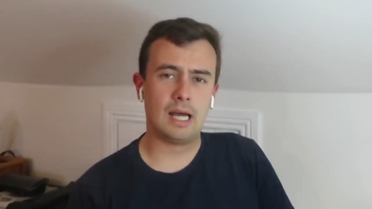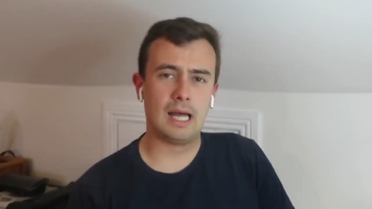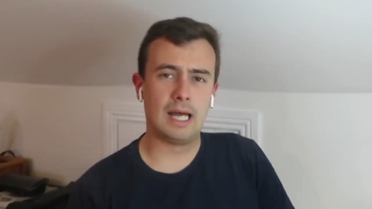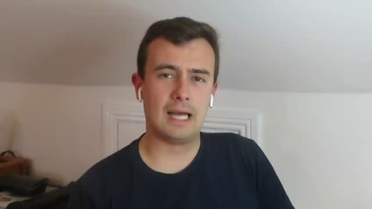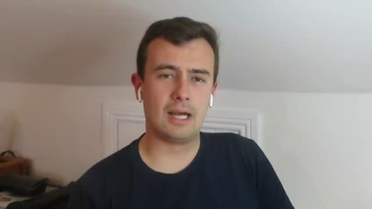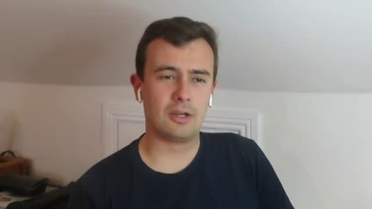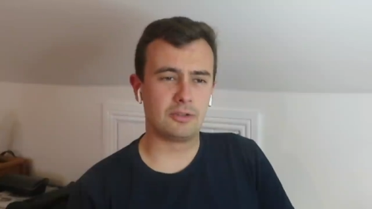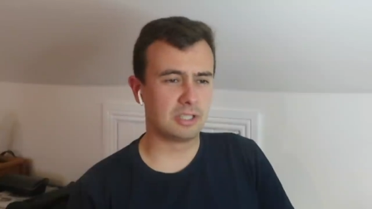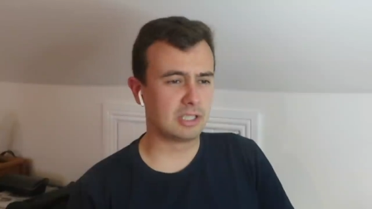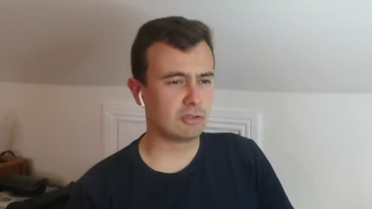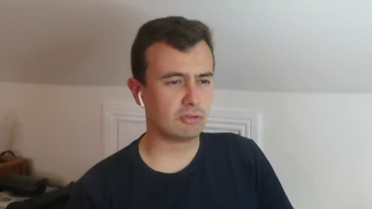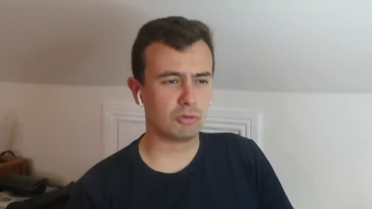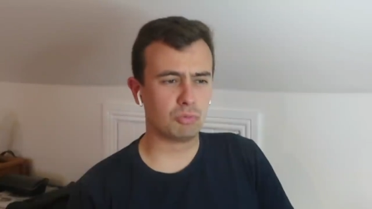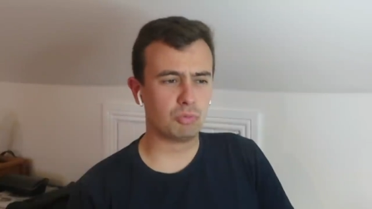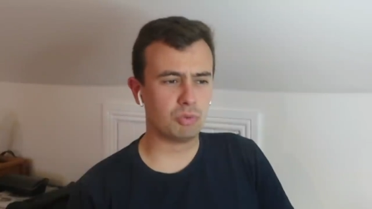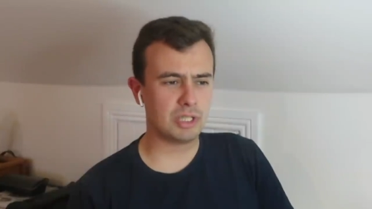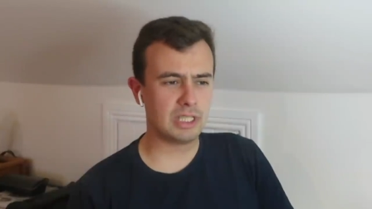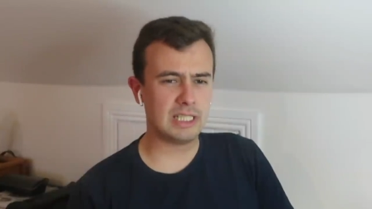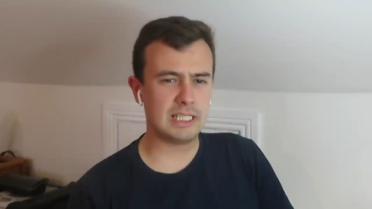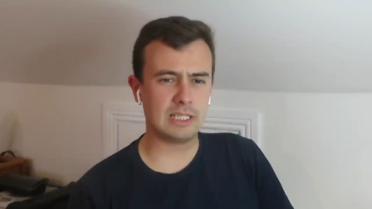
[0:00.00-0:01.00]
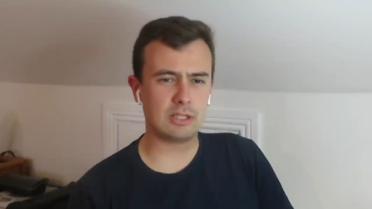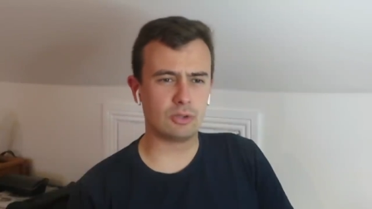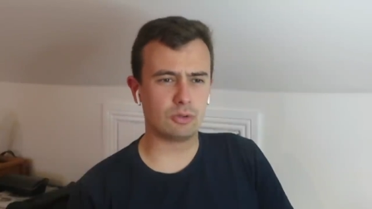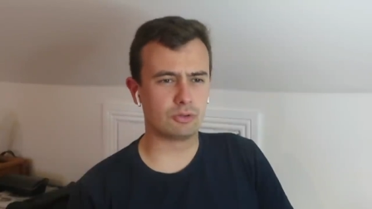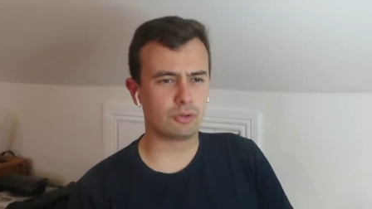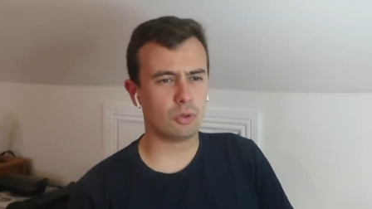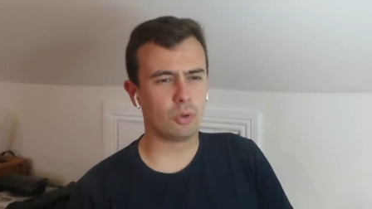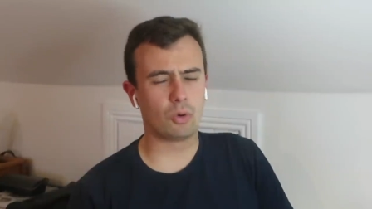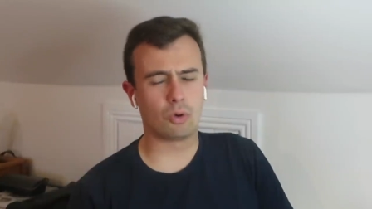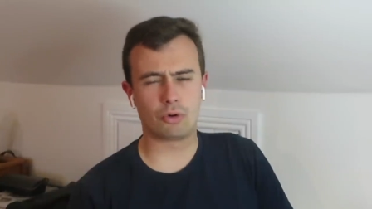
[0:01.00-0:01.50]
Uh, I think he's a really
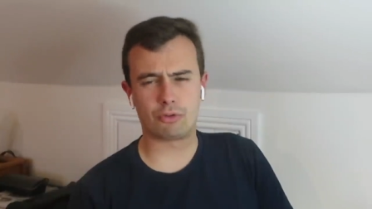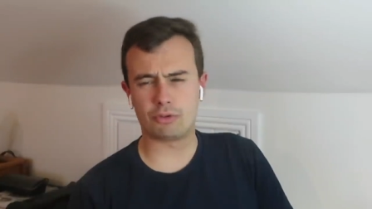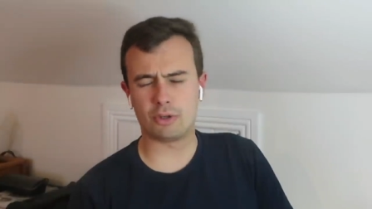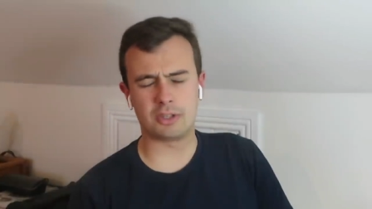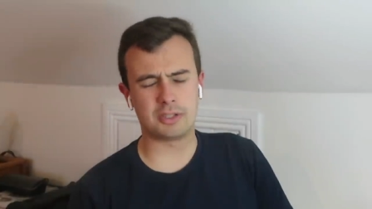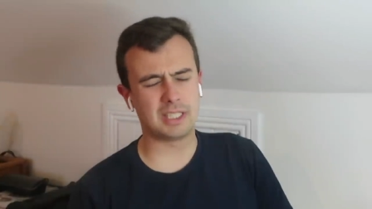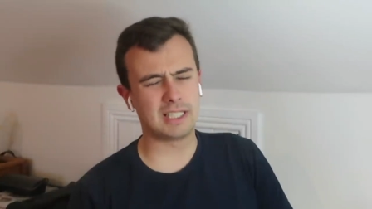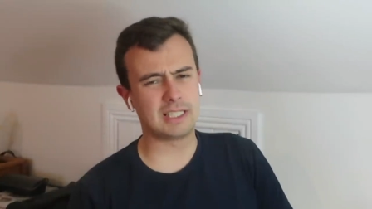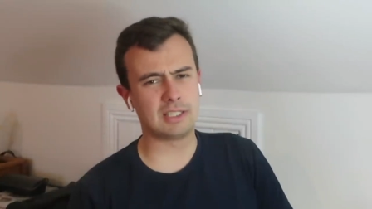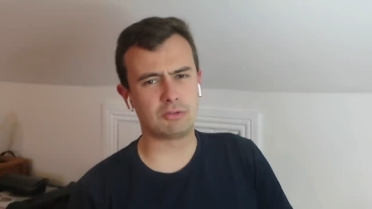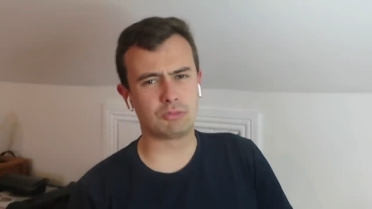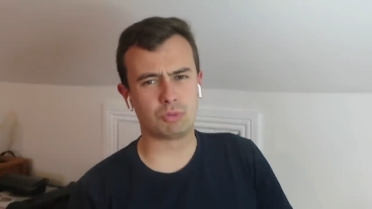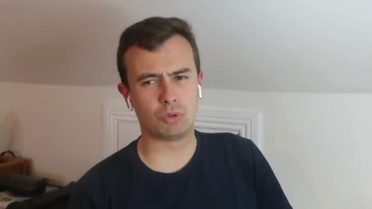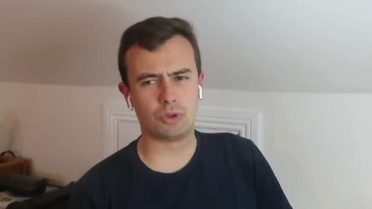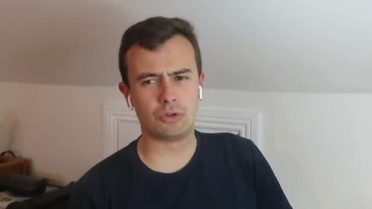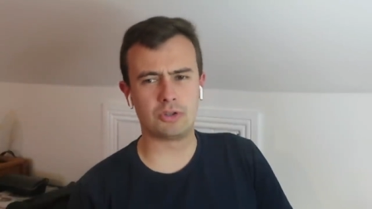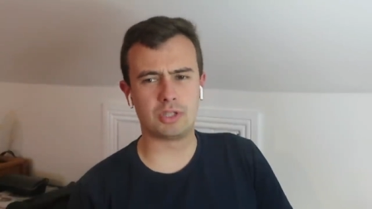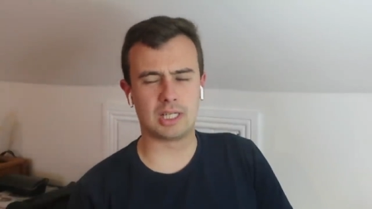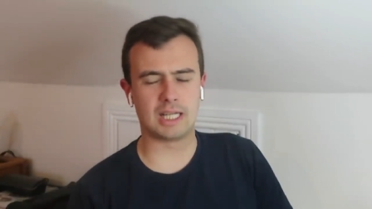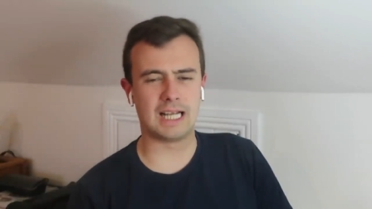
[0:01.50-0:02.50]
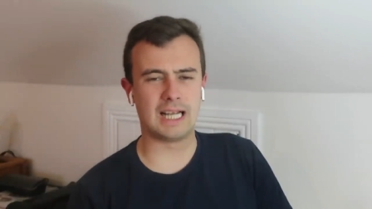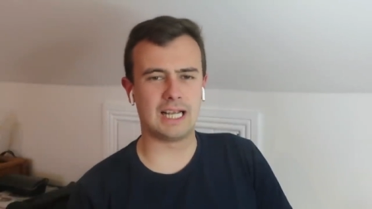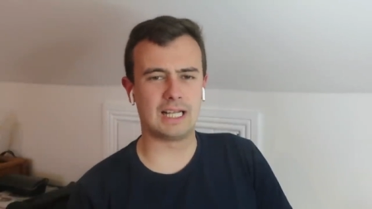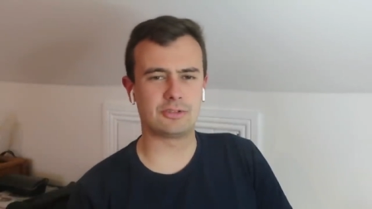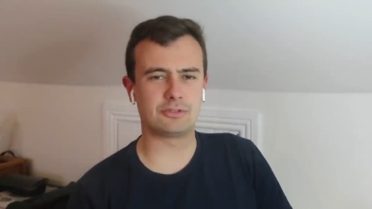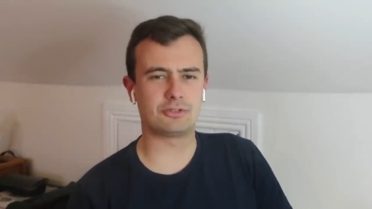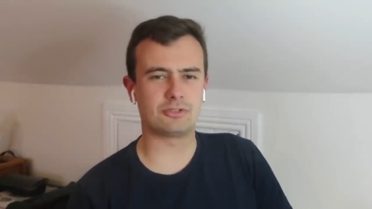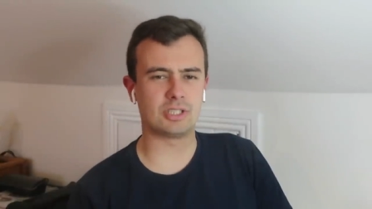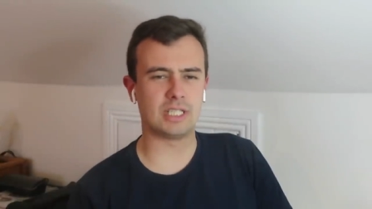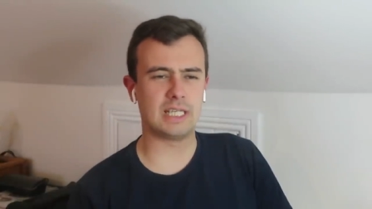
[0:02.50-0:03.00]
good horse. I think his run the
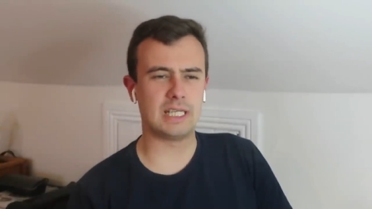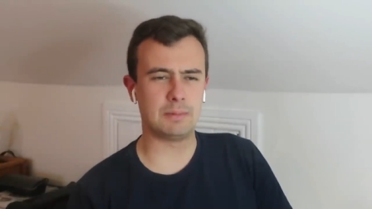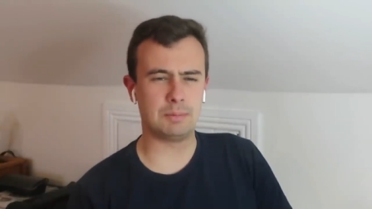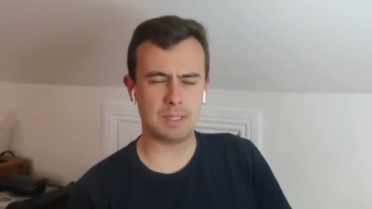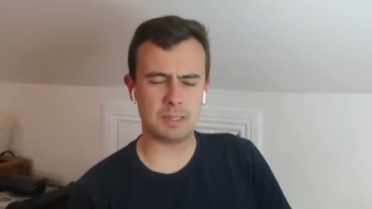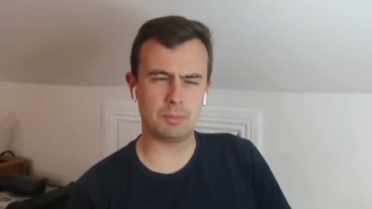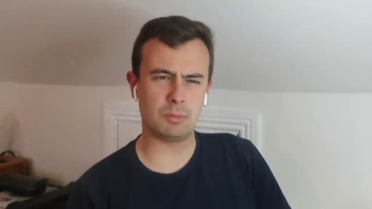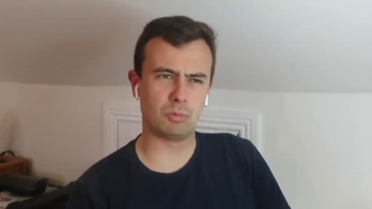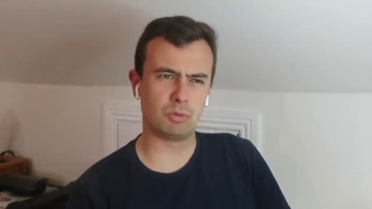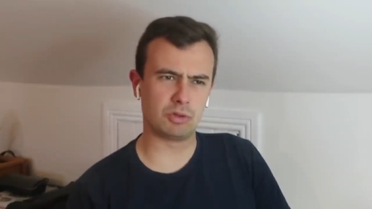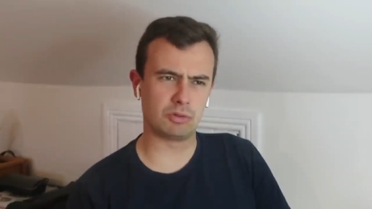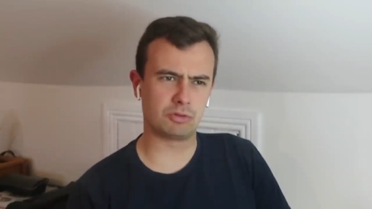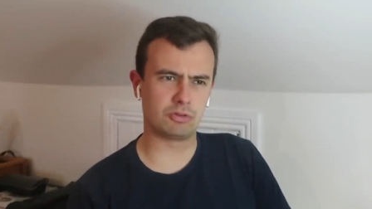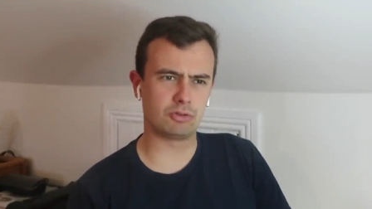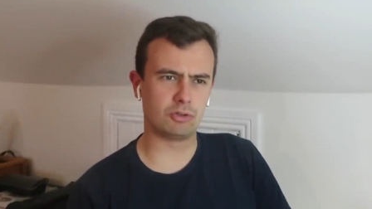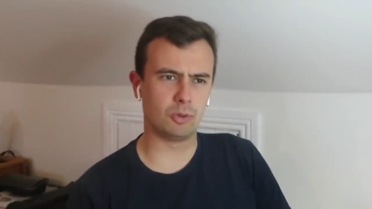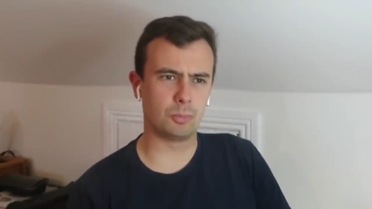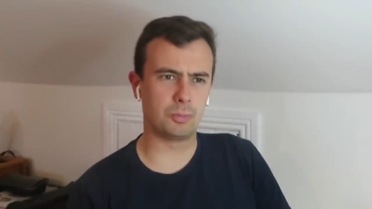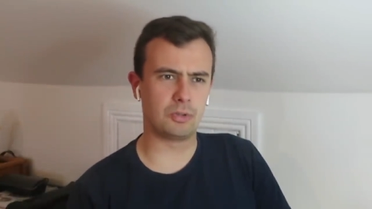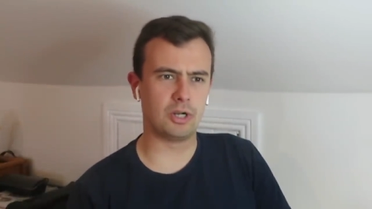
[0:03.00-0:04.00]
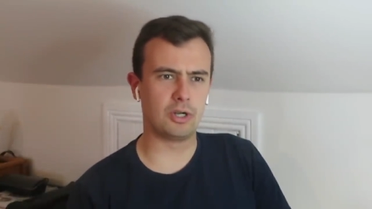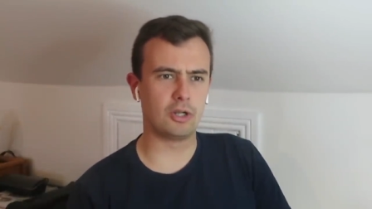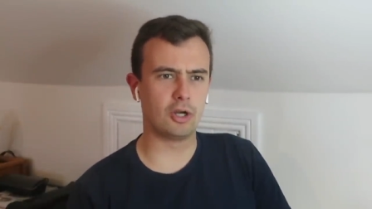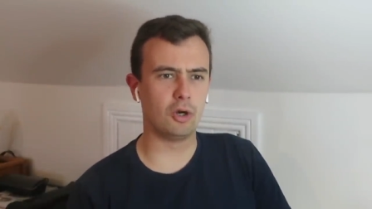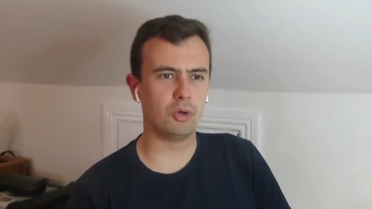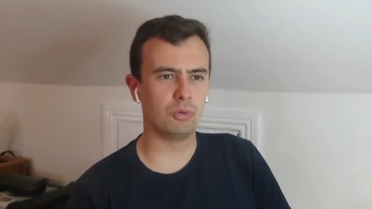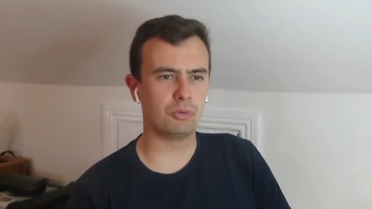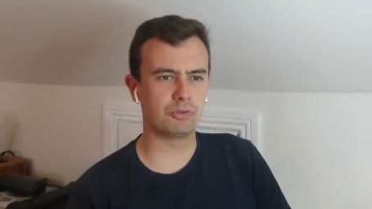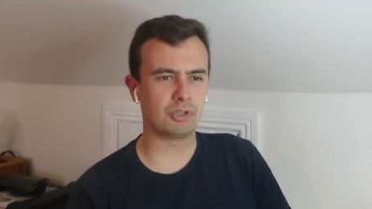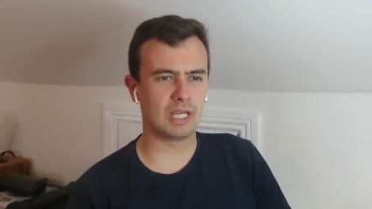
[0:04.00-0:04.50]
last day, people will snub their
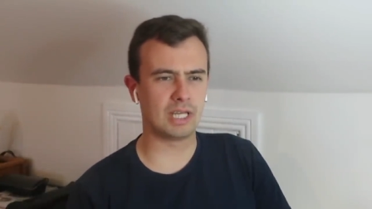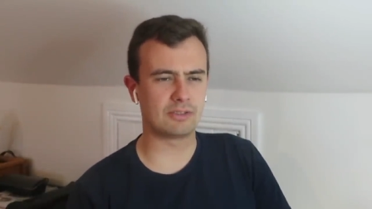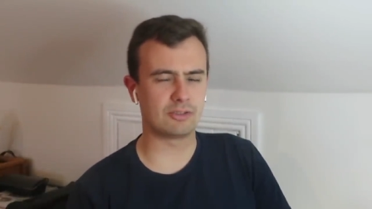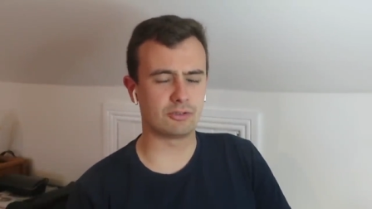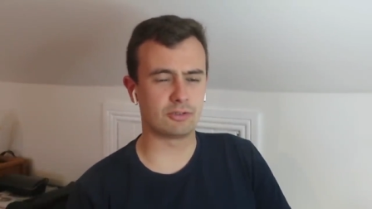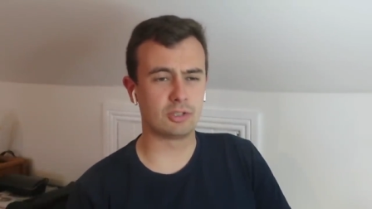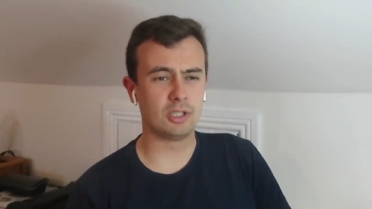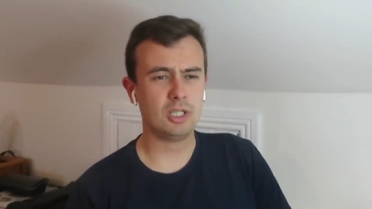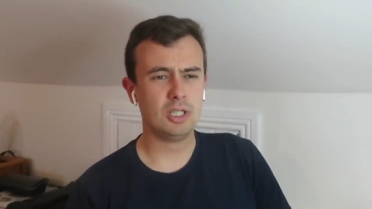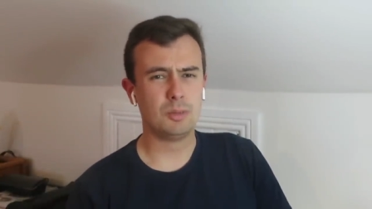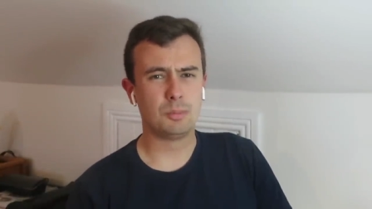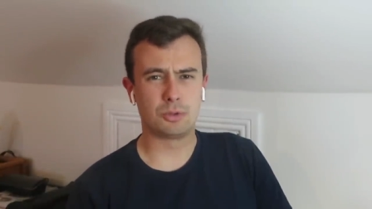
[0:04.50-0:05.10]
nose at it.